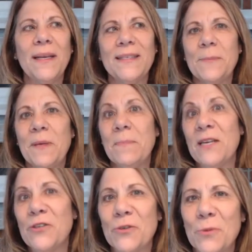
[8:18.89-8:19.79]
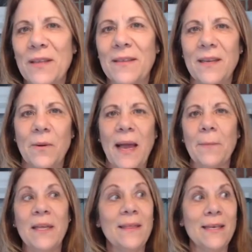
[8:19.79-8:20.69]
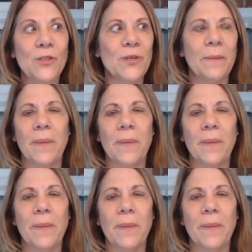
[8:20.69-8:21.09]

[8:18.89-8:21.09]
want to be measured with you know how many things